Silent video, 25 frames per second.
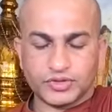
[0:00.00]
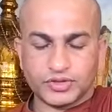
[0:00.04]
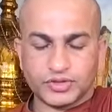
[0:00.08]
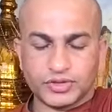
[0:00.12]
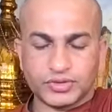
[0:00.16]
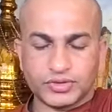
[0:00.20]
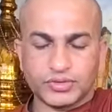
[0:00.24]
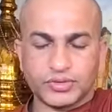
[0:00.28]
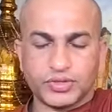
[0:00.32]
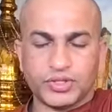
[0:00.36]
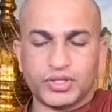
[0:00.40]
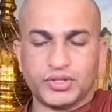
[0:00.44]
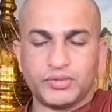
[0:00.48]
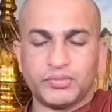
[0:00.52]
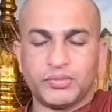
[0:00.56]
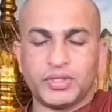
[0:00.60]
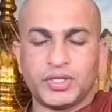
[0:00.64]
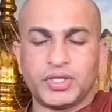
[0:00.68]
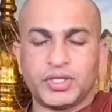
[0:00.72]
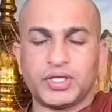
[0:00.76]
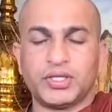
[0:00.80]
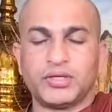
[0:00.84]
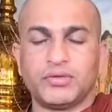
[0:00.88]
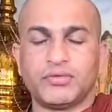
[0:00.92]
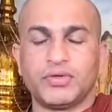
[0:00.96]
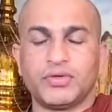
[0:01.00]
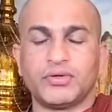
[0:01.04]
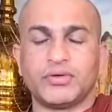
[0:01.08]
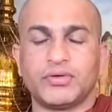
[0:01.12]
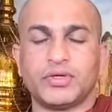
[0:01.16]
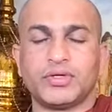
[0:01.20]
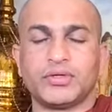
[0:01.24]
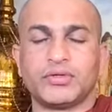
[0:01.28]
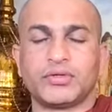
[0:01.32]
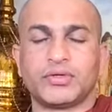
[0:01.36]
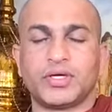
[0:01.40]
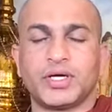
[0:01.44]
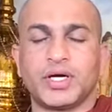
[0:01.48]
So in the beginning, we're
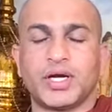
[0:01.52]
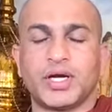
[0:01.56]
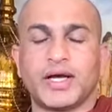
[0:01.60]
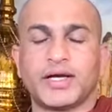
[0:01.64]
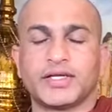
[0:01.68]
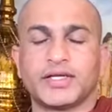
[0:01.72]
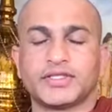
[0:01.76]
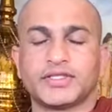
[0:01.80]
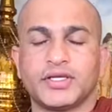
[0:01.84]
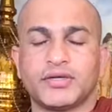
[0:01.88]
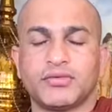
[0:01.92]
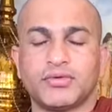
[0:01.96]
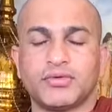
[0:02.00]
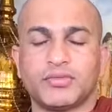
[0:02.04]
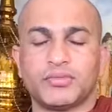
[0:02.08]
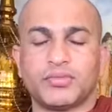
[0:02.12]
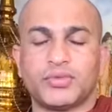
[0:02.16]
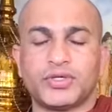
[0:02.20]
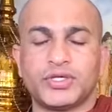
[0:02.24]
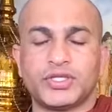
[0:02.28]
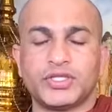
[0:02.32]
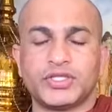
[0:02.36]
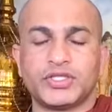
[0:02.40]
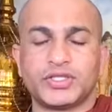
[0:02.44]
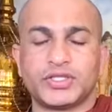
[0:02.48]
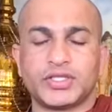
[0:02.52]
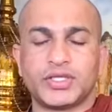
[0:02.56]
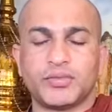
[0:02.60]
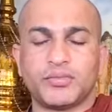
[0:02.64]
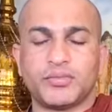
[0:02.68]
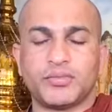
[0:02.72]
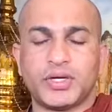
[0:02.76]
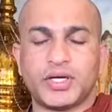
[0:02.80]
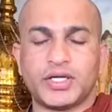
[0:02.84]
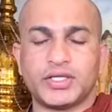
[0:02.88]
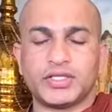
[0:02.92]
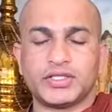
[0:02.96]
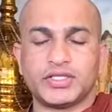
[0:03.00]
going to relax our body step
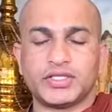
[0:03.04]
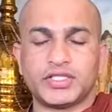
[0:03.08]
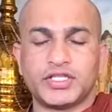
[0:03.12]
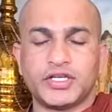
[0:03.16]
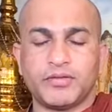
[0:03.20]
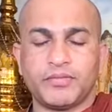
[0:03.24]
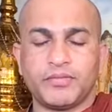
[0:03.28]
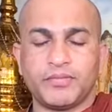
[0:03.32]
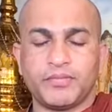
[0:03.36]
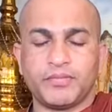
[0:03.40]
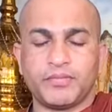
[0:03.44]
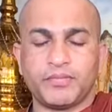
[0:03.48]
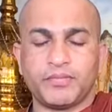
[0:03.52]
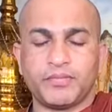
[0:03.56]
by step.